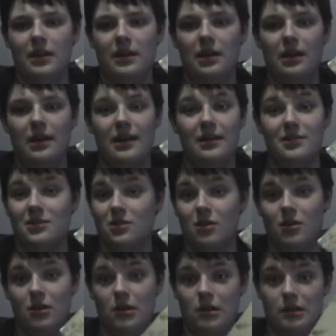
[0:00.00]
it cut out a
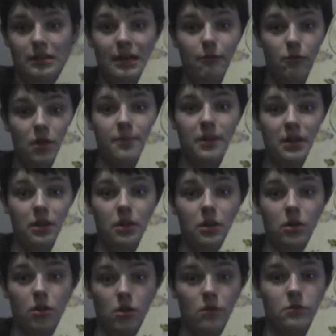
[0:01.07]
song that would have been a
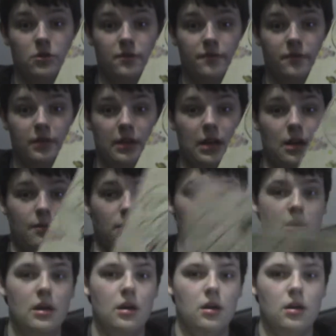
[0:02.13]
good closure for the album.